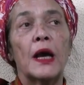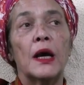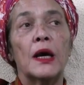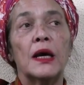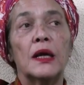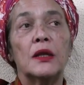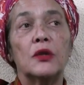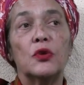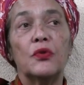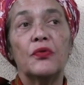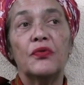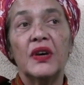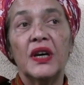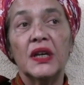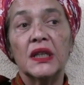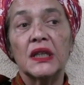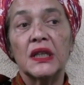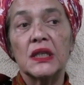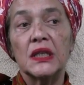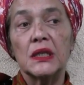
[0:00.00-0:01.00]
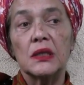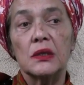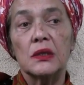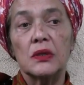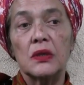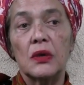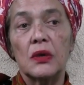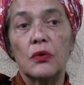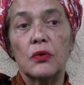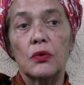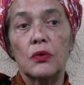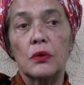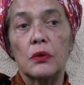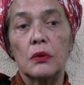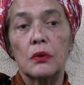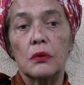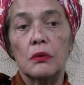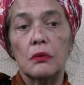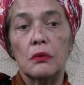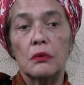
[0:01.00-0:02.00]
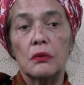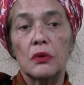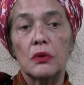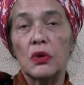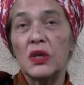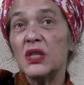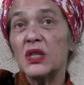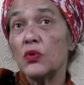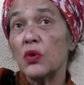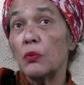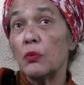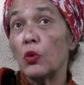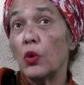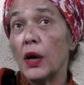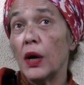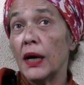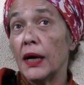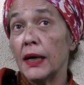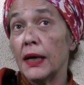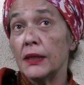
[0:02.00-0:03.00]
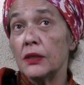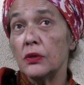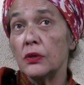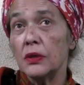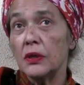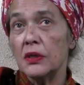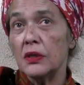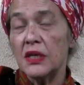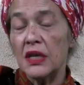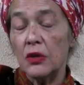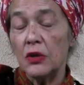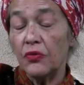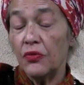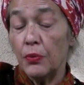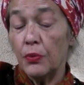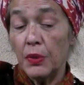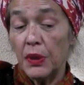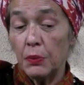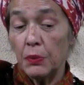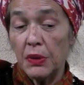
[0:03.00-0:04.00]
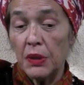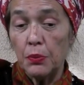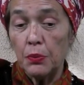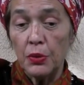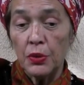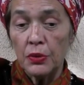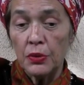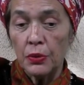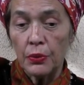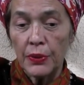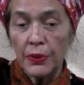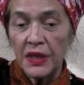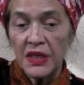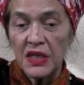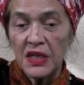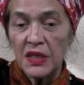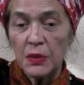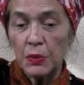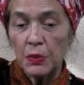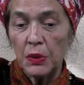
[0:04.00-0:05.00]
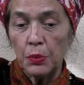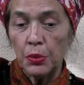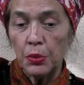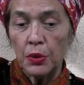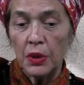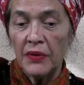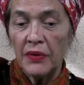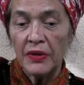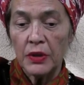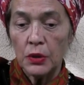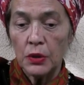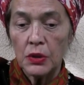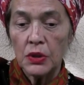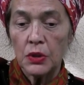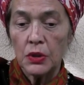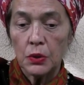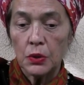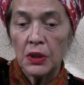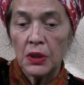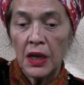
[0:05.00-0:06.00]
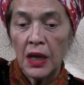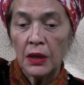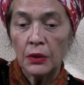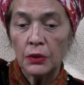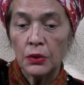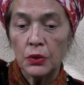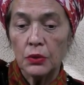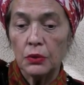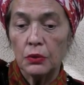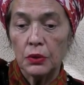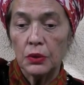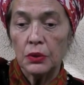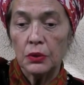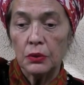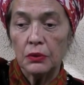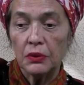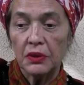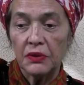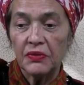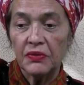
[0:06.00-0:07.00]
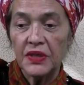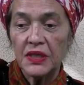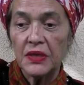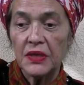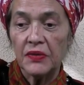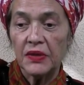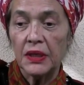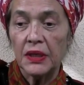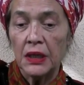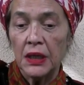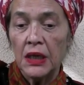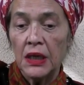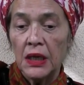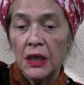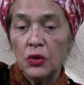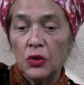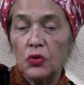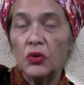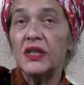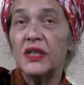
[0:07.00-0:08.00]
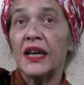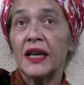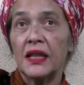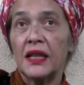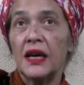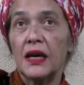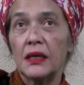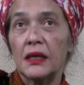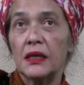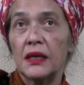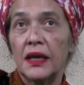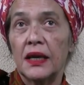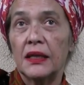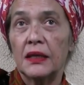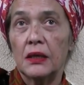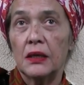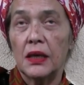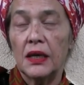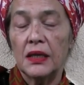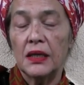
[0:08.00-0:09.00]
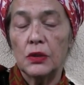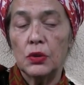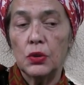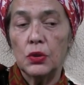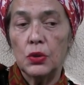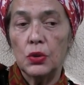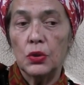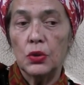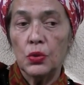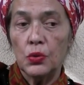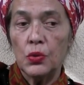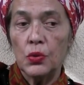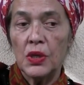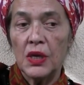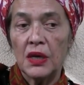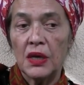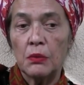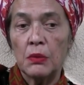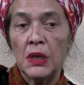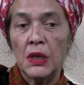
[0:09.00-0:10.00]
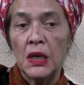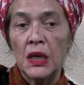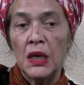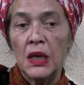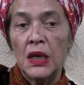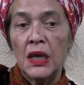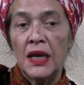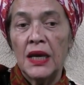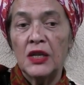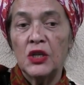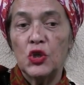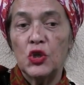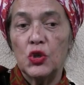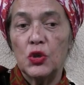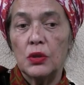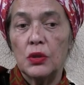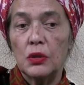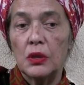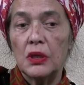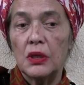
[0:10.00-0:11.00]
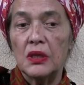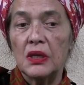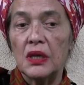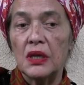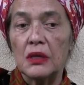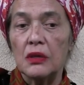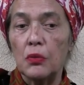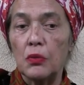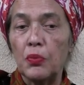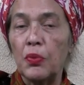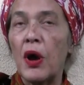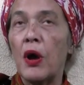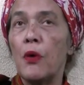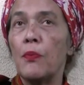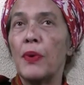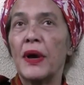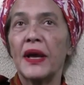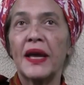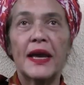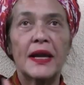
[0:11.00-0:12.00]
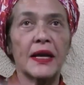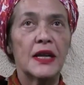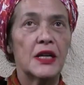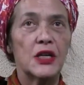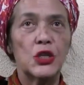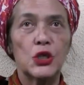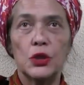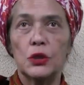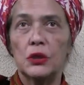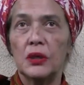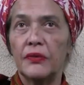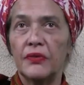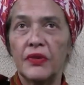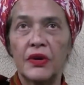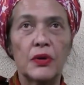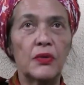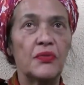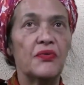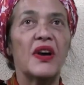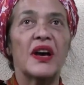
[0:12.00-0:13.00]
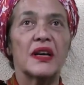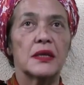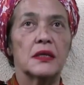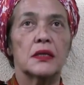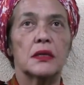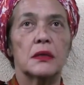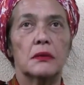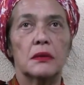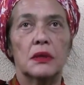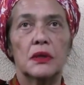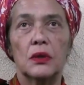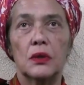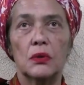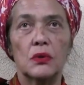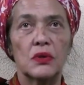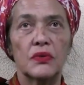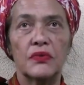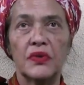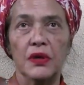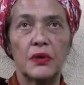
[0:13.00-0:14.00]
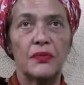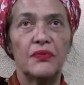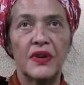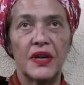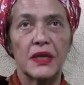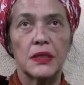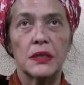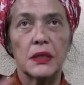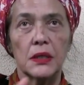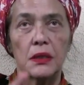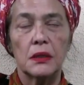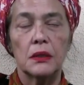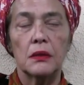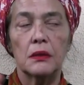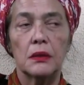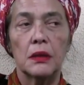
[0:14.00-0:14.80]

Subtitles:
and the fact that the extreme right, the xenophobic people, the racist people have understood how to, you know, effectively to take that and to use them. And the propagation are very fast. It goes very fast.